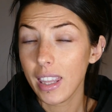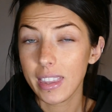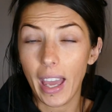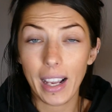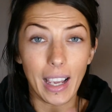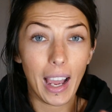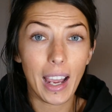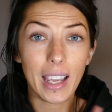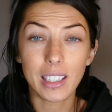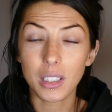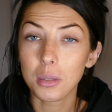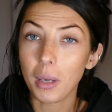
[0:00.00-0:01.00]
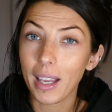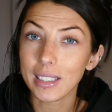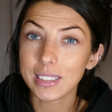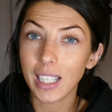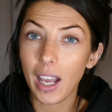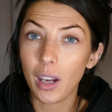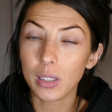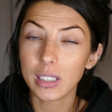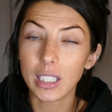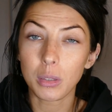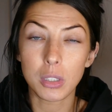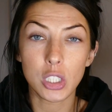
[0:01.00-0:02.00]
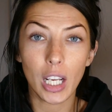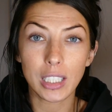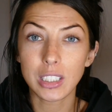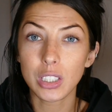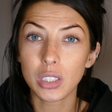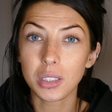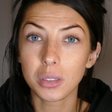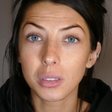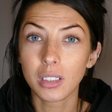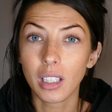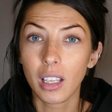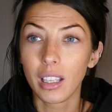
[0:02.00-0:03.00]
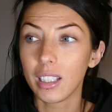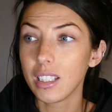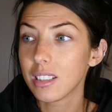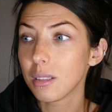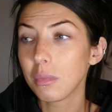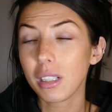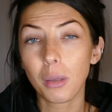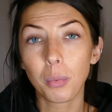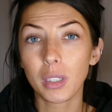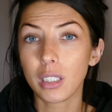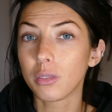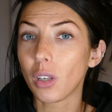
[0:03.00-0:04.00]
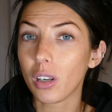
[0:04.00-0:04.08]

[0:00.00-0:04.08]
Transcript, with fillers: That guy that you asked out and he rejected you, he's a manipulative